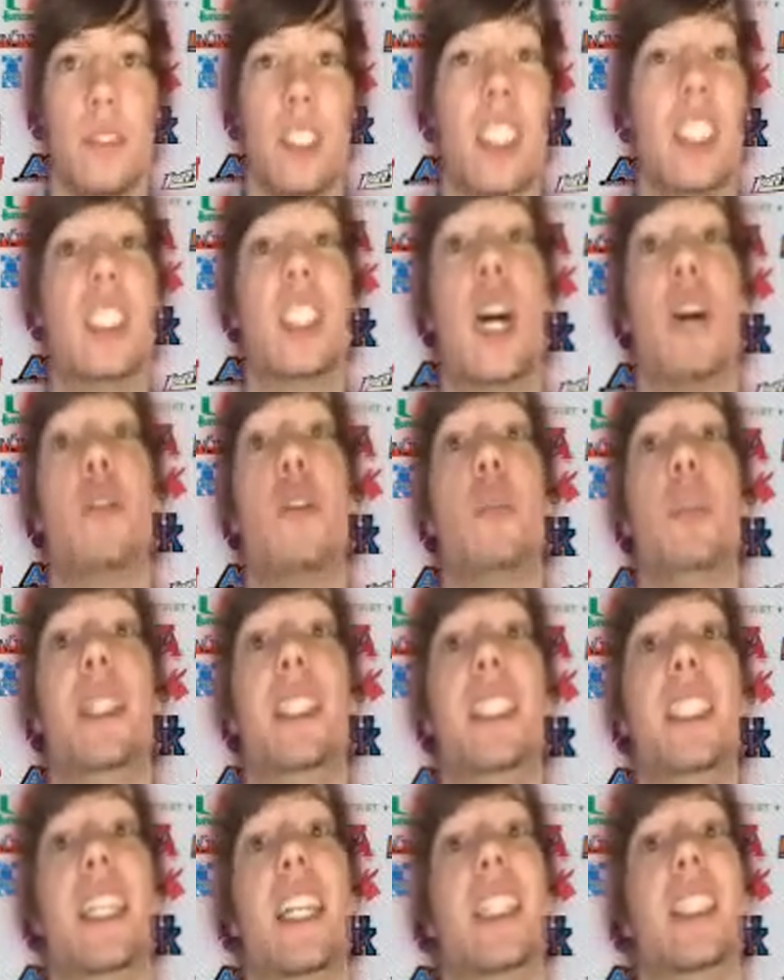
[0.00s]
The Discover
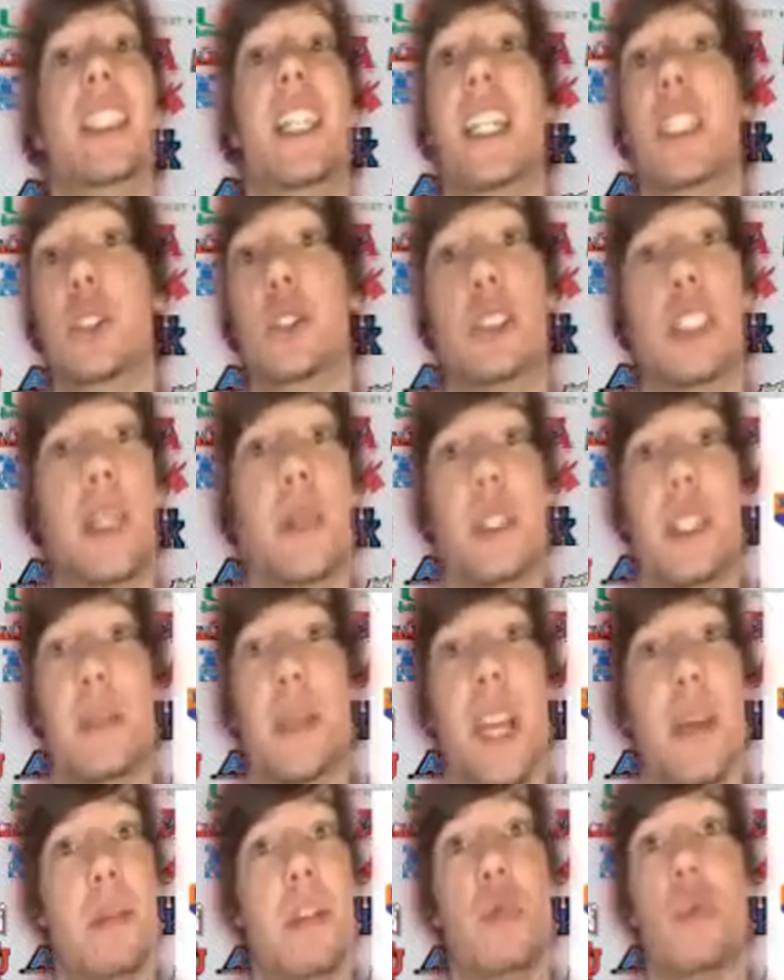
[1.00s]
BCS National
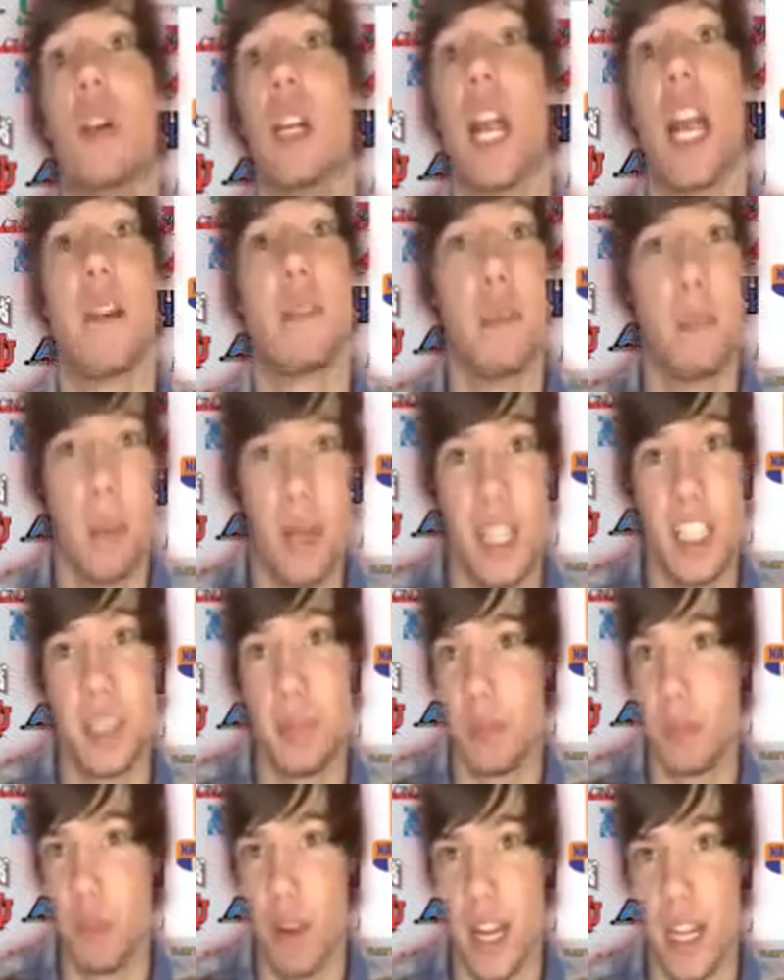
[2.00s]
Championship game is one
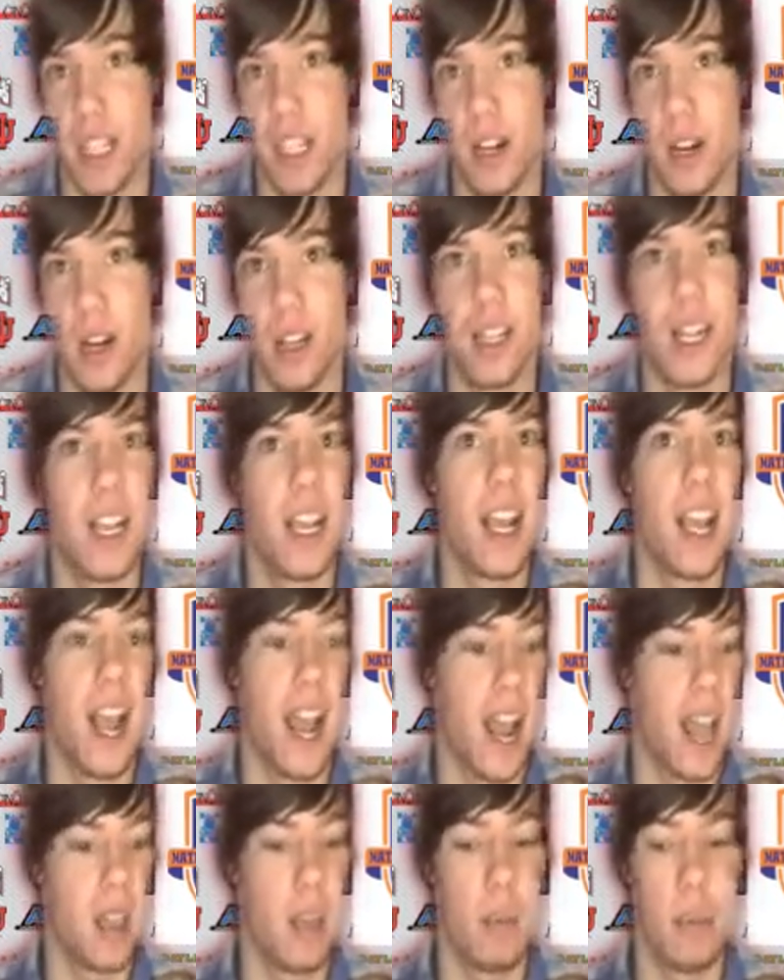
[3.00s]
everybody's been waiting on.
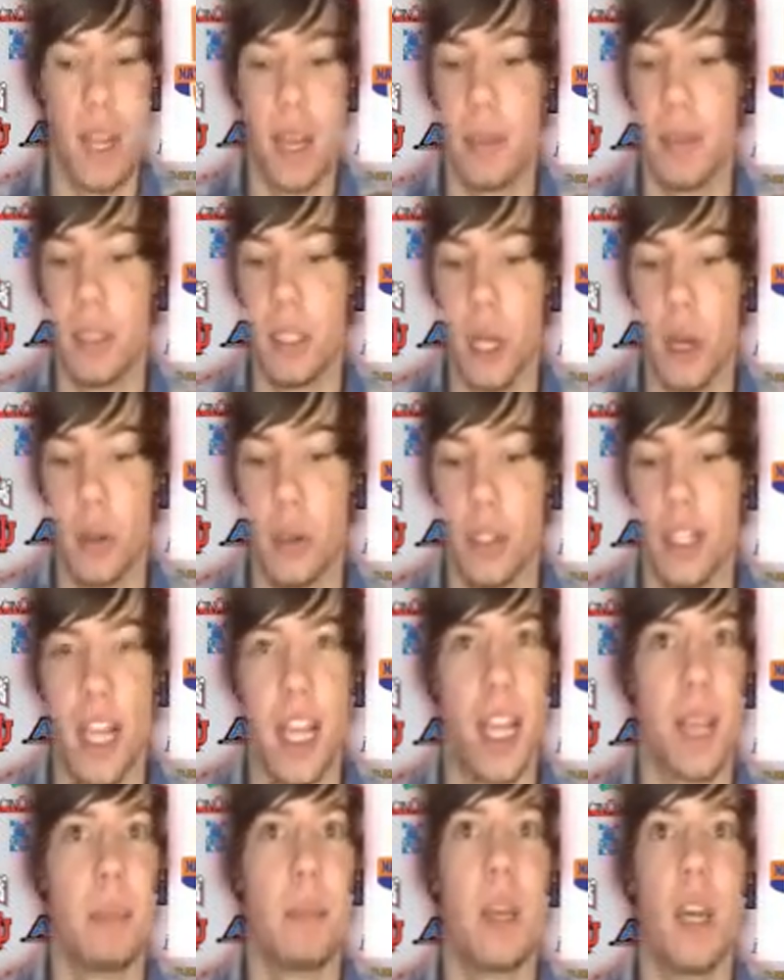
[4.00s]
Alabama, Notre
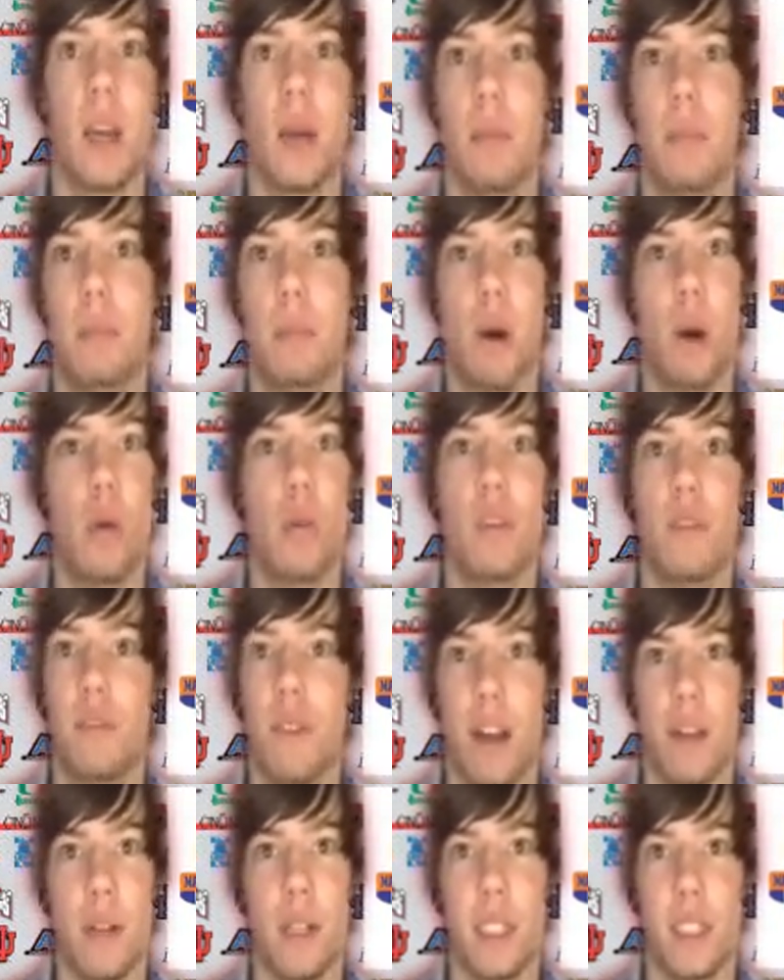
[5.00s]
Dame, both
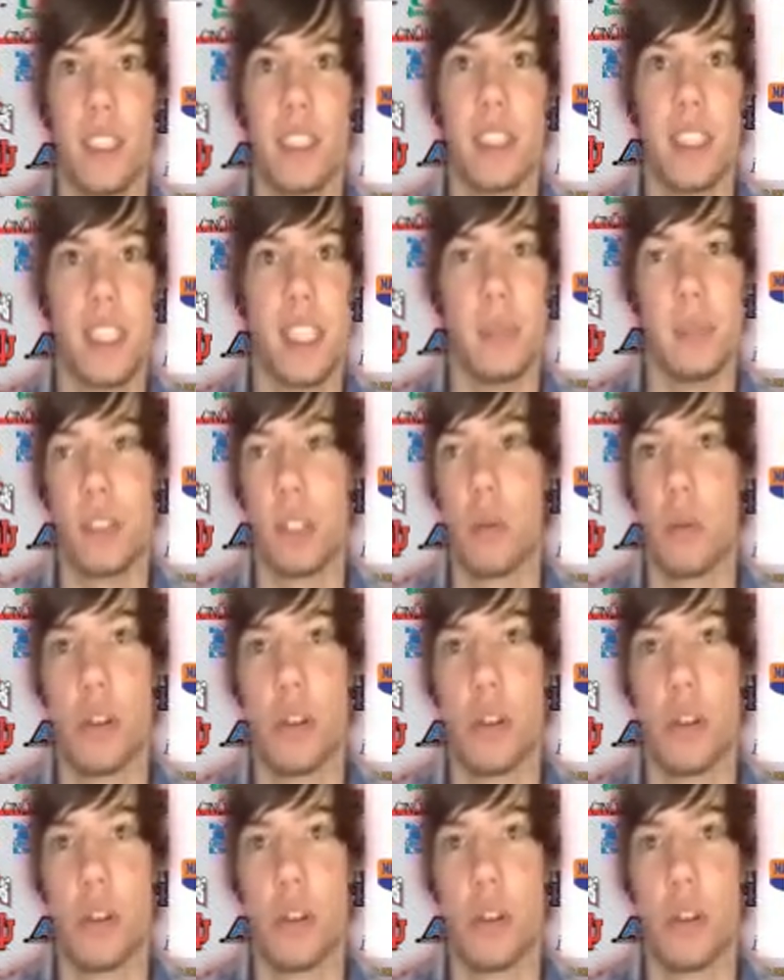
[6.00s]
very good teams.